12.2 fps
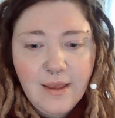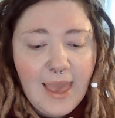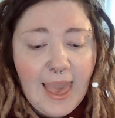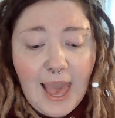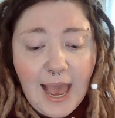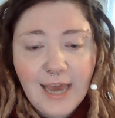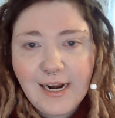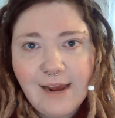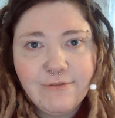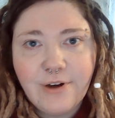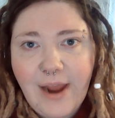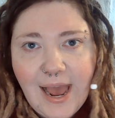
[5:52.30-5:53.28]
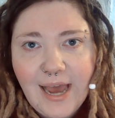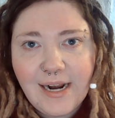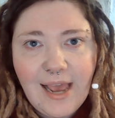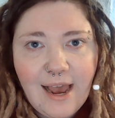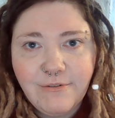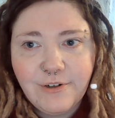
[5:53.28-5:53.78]
ad after ad
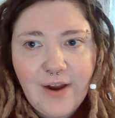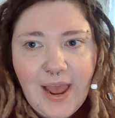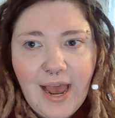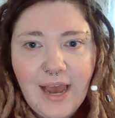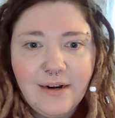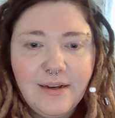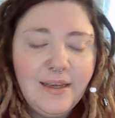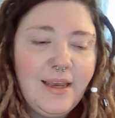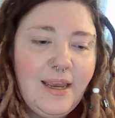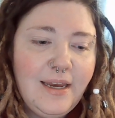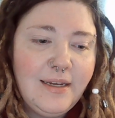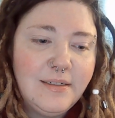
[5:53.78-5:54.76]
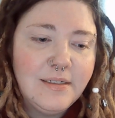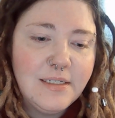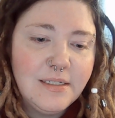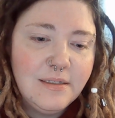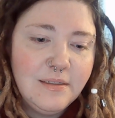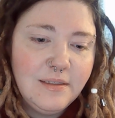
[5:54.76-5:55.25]
after ad, and
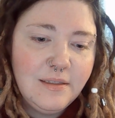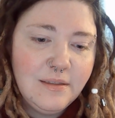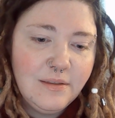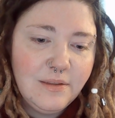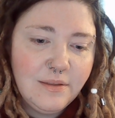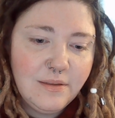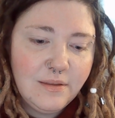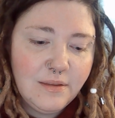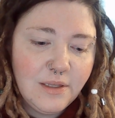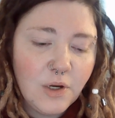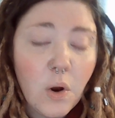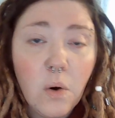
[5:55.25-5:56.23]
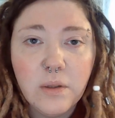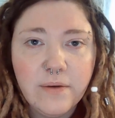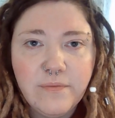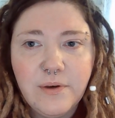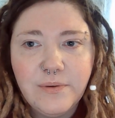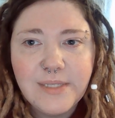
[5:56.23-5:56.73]
the goal
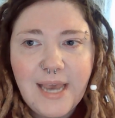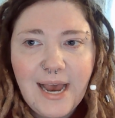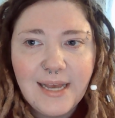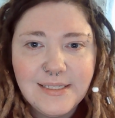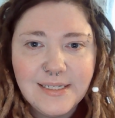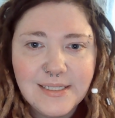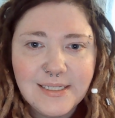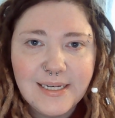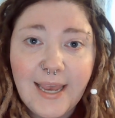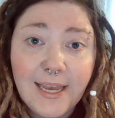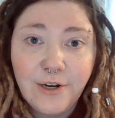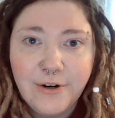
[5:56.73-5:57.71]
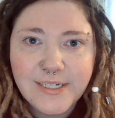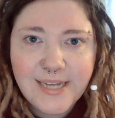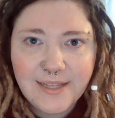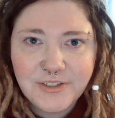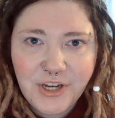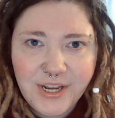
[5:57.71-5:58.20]
of those ads is to get your
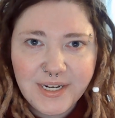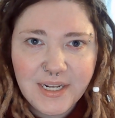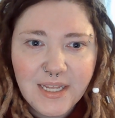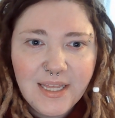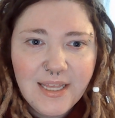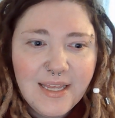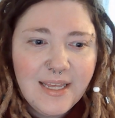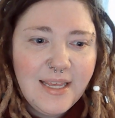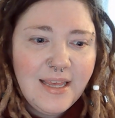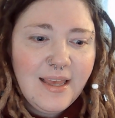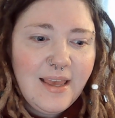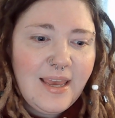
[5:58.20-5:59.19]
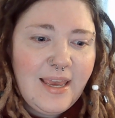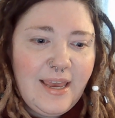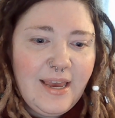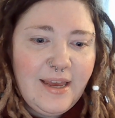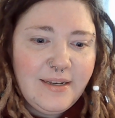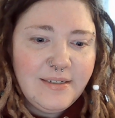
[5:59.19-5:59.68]
attention.
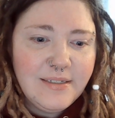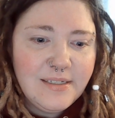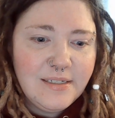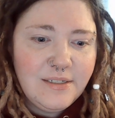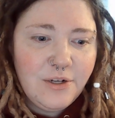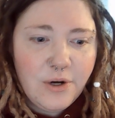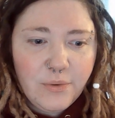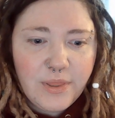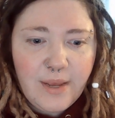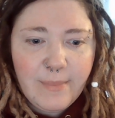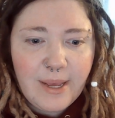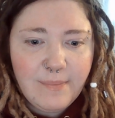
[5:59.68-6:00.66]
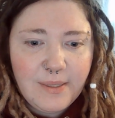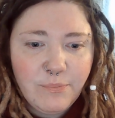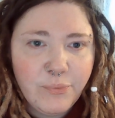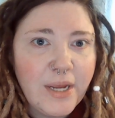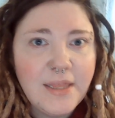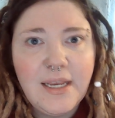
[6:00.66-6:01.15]
And they might be
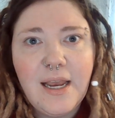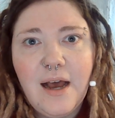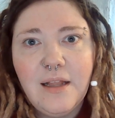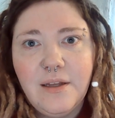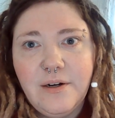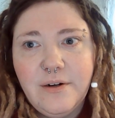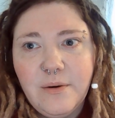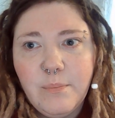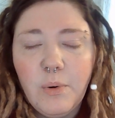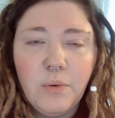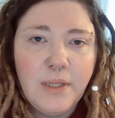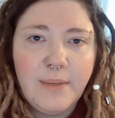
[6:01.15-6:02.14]
brightly colored or boldly